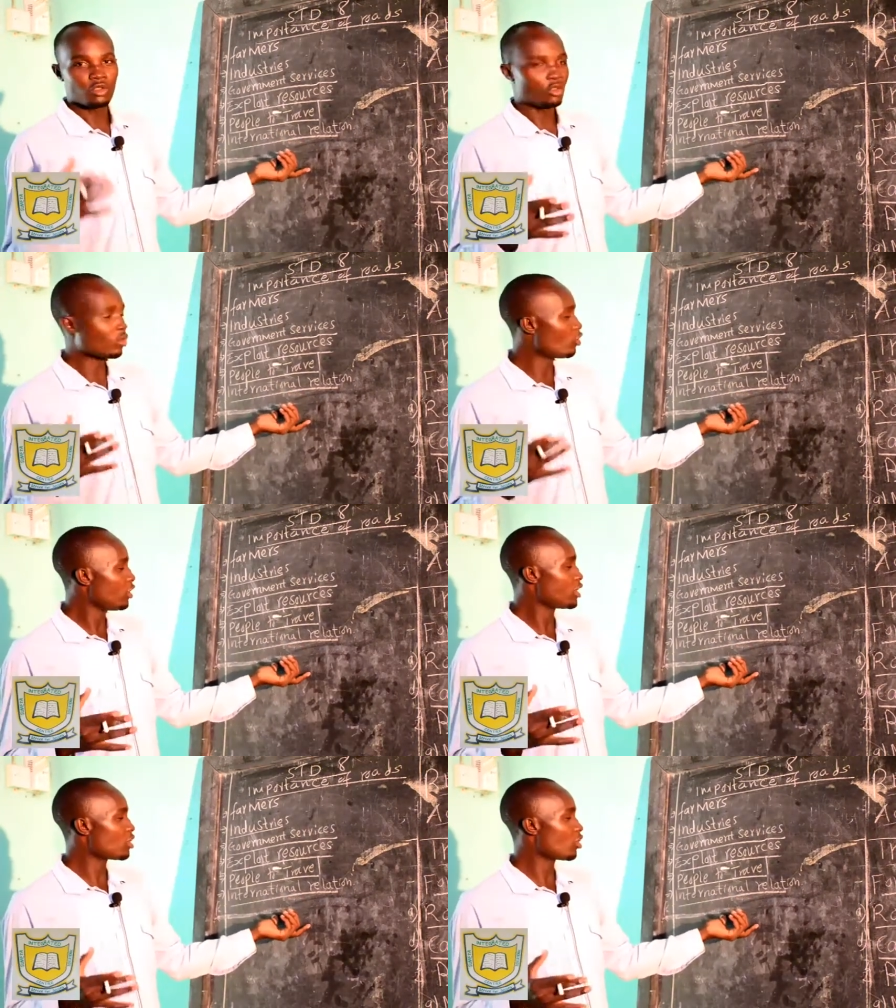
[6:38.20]
through
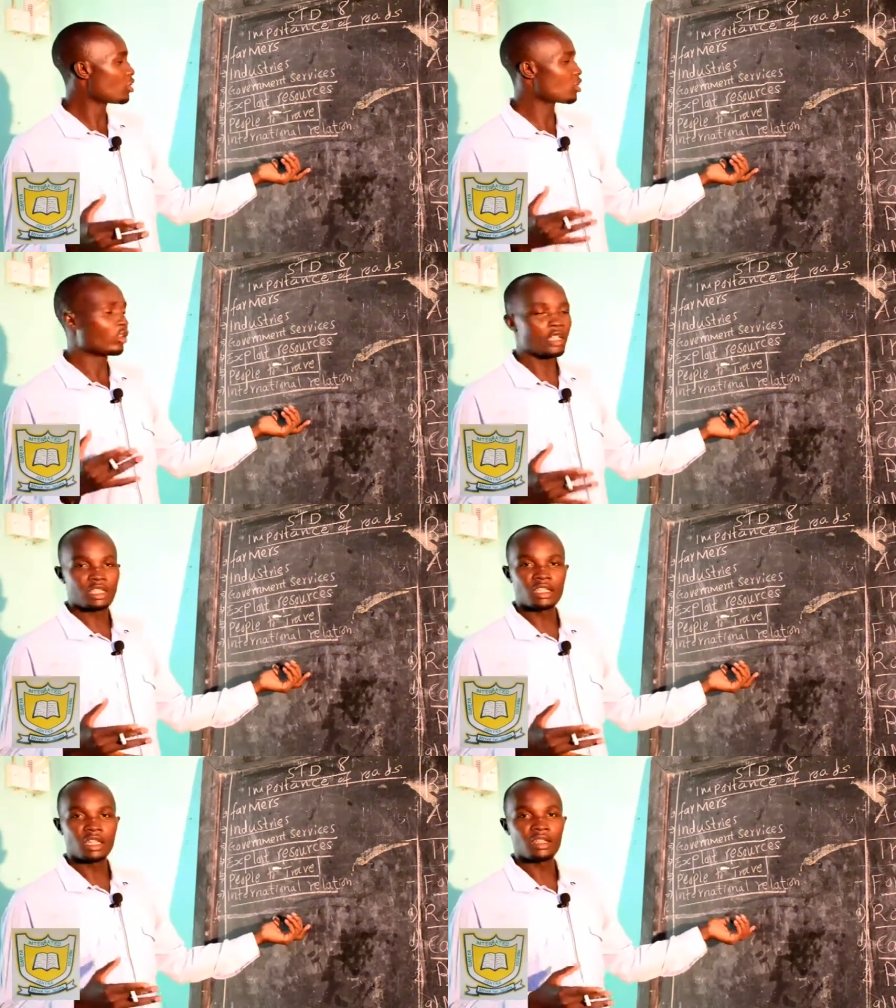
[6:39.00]
this roads
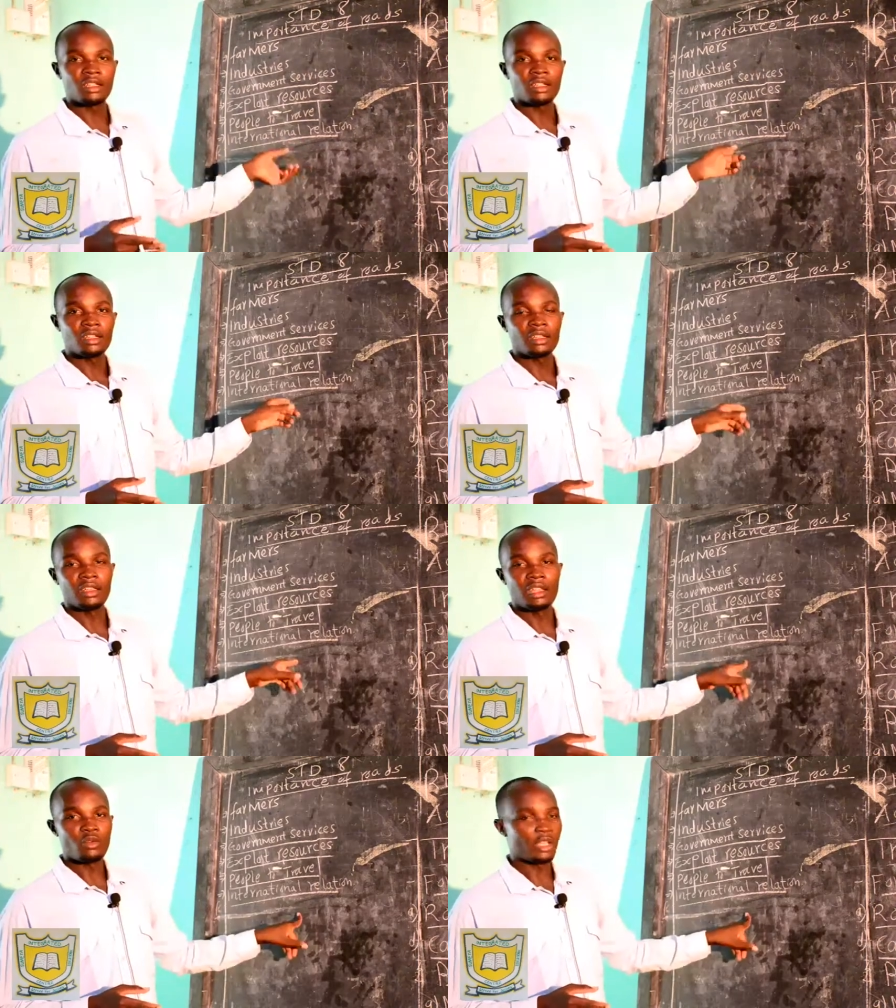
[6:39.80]
connection,
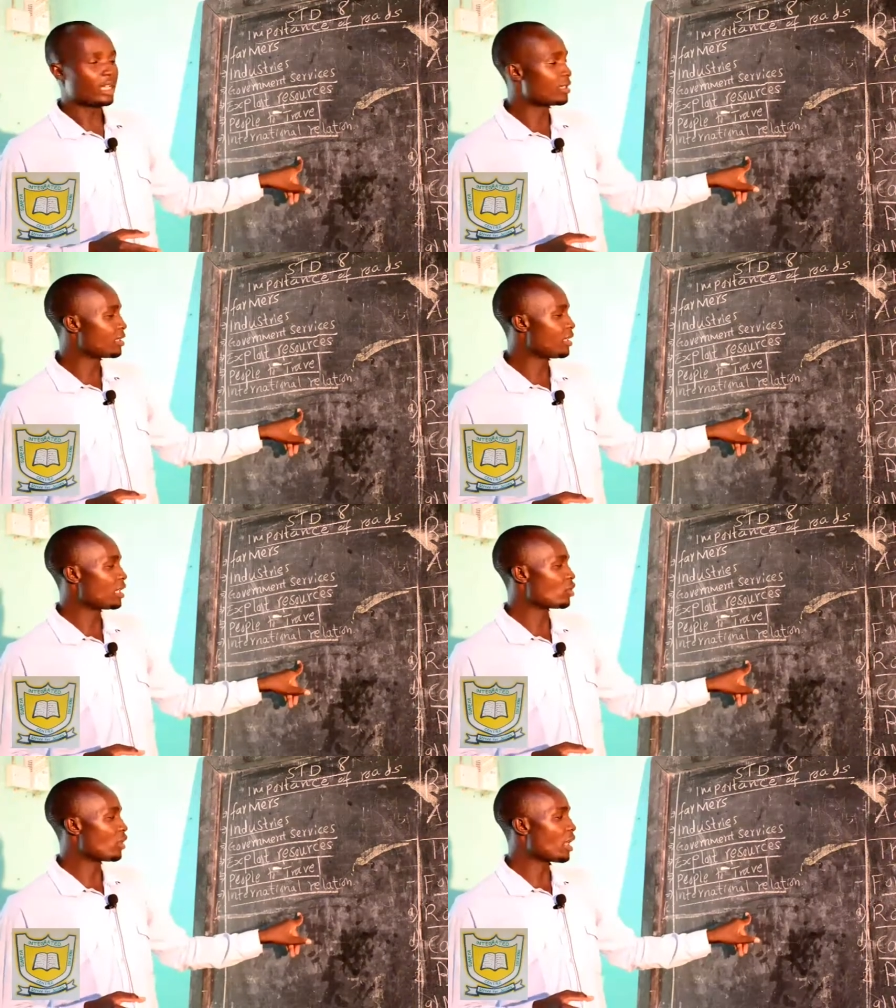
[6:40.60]
then we can see
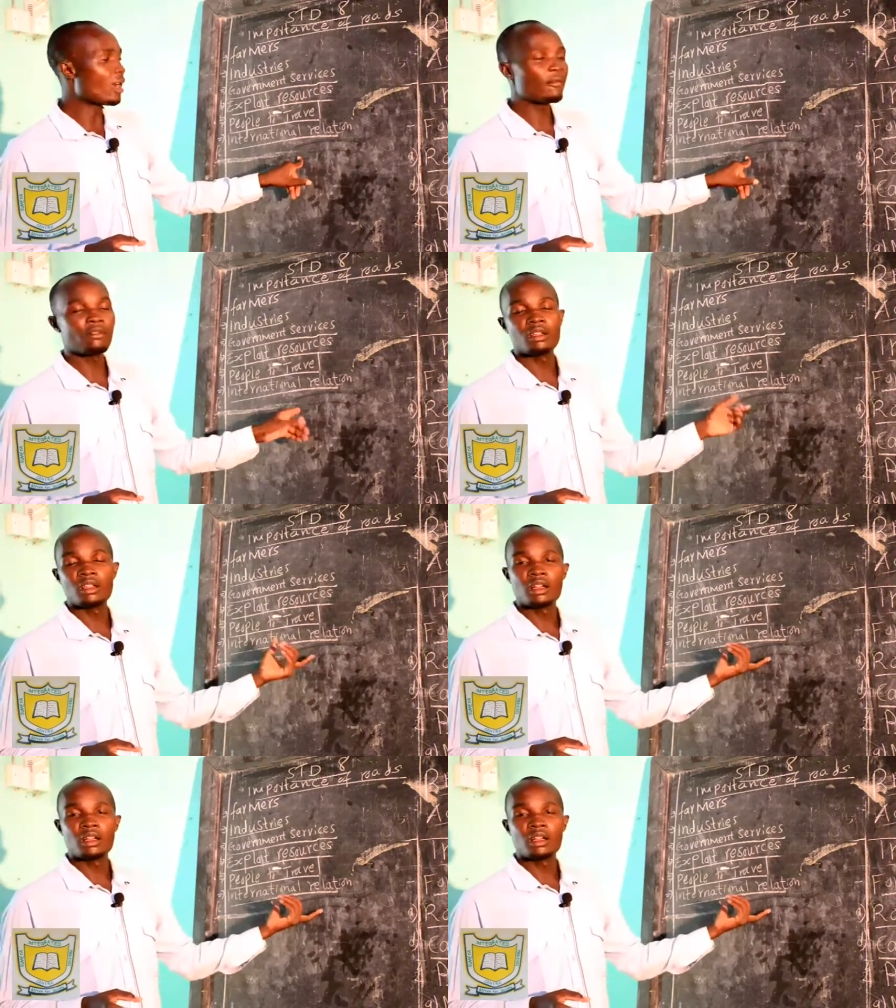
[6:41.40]
that we have